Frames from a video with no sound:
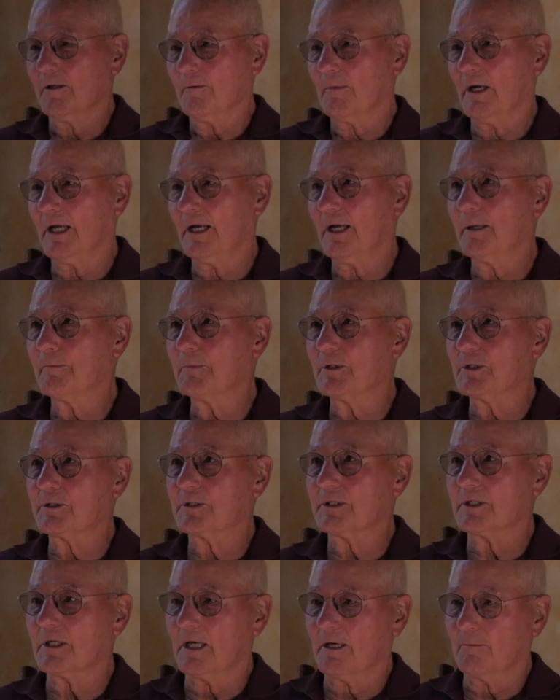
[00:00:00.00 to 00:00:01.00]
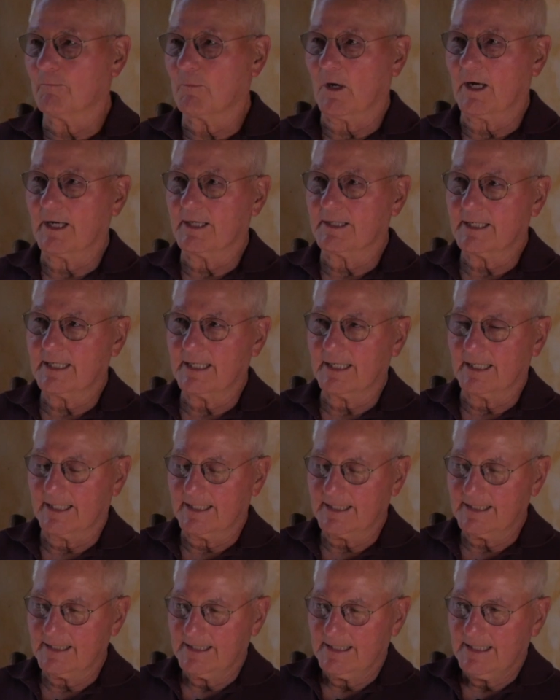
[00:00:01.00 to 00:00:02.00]
My name is Brian
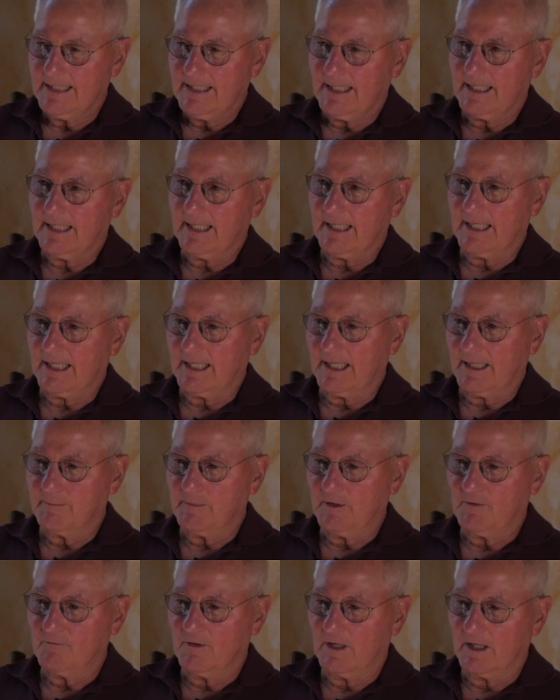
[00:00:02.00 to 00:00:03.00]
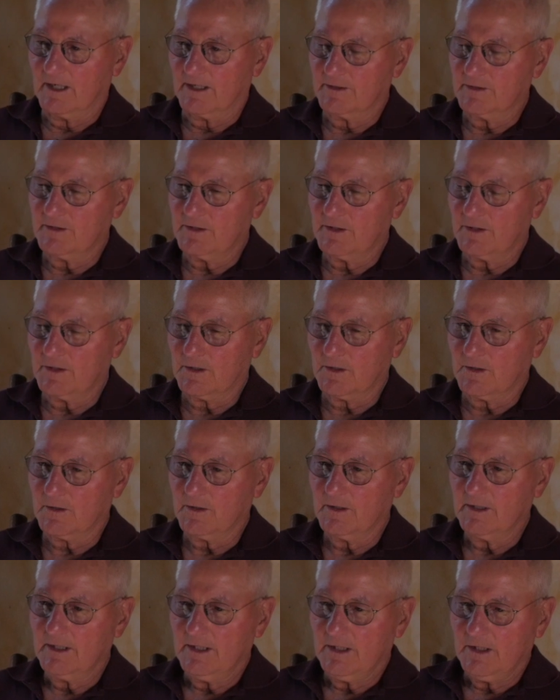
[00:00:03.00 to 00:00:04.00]
Kelley, and I'm a
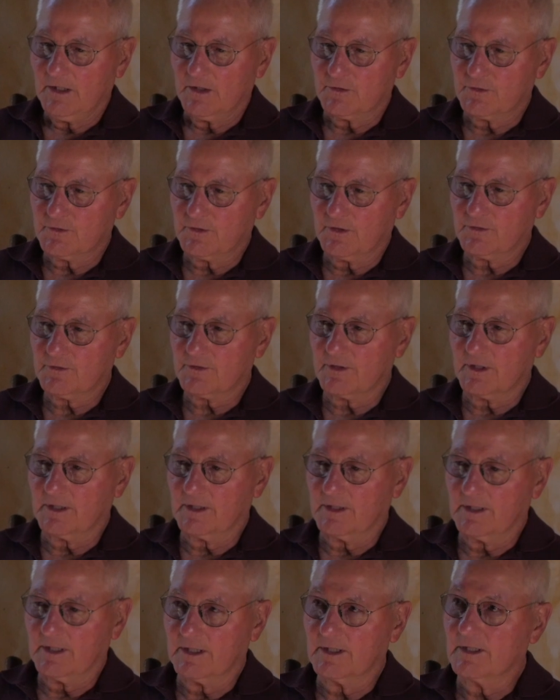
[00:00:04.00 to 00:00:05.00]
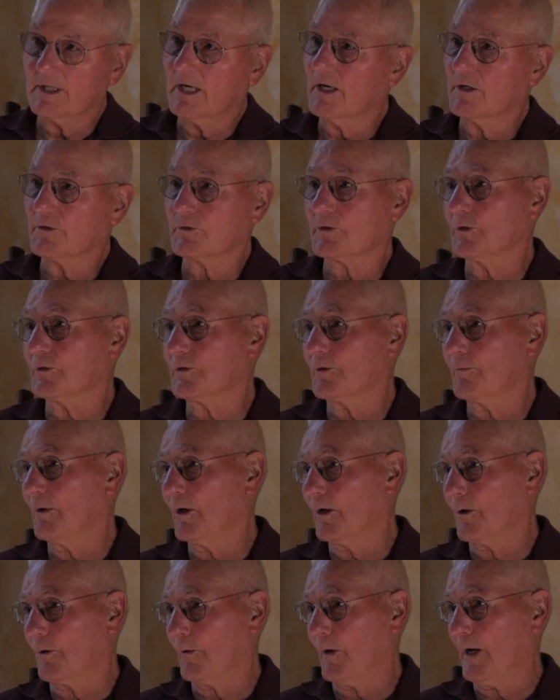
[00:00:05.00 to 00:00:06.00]
volunteer assisting the Diocese of
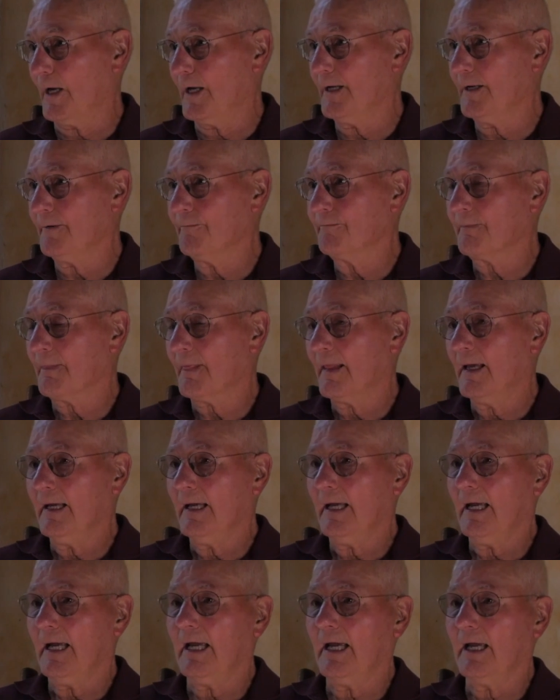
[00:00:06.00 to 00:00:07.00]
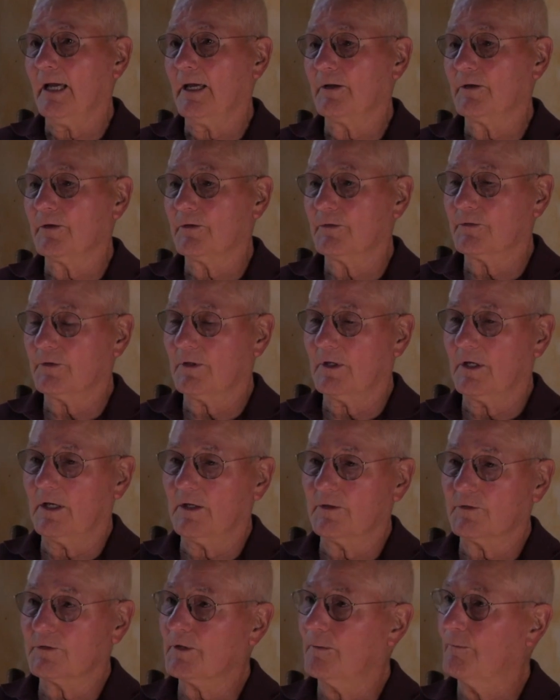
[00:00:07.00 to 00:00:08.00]
Monterey and
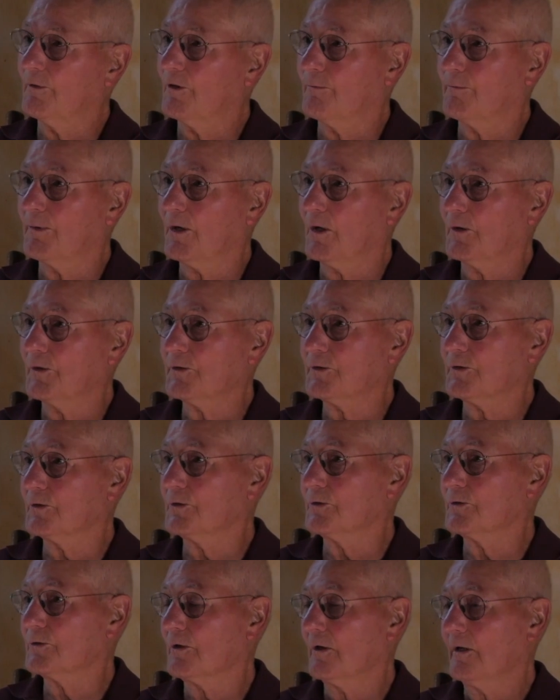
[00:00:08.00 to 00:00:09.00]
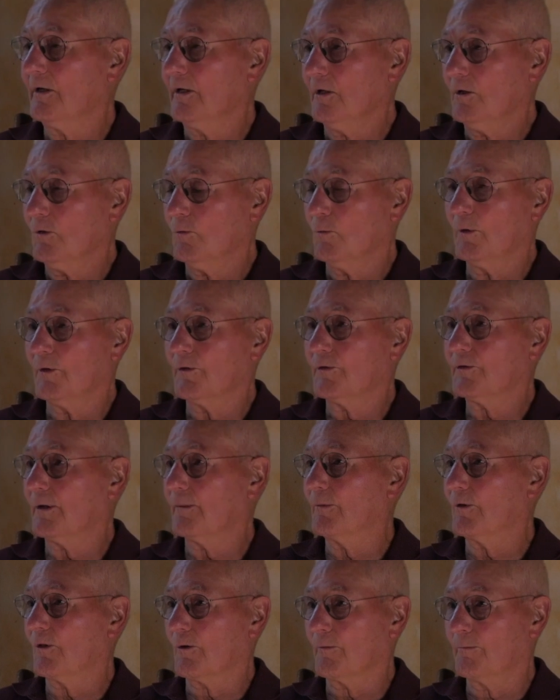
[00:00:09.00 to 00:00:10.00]
some of the parishes with
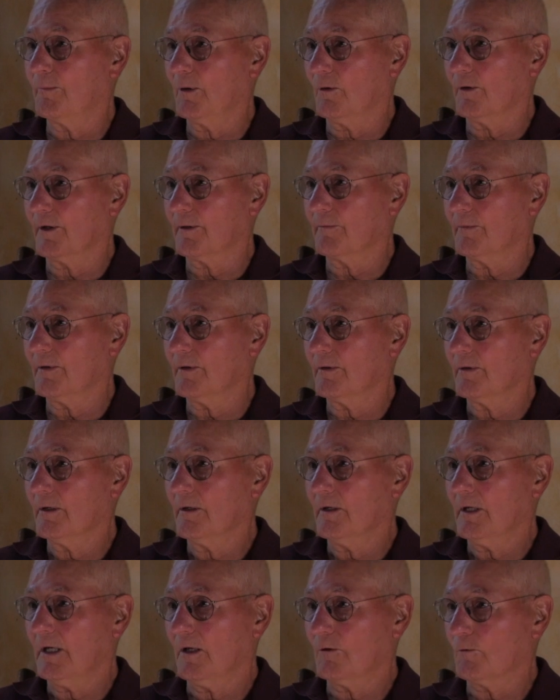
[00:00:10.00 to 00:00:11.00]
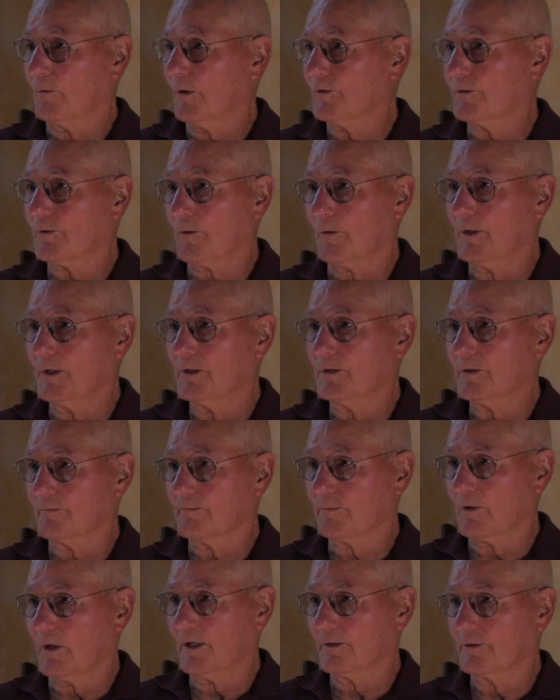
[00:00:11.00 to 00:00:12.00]
some of their building and restoration
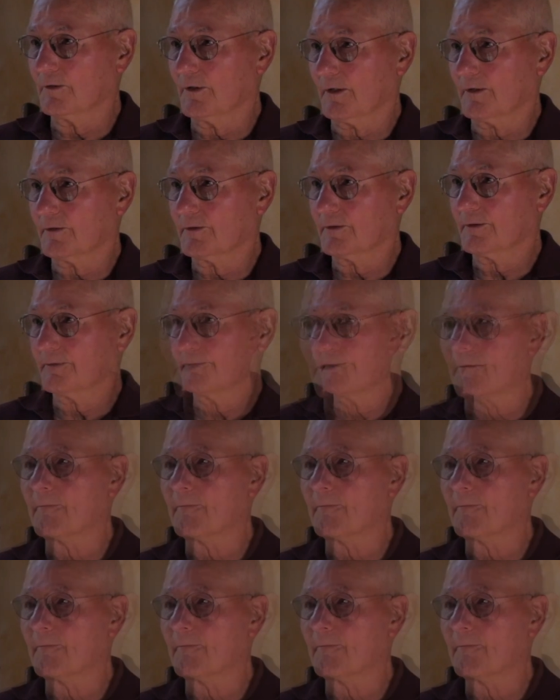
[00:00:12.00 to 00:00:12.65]
projects.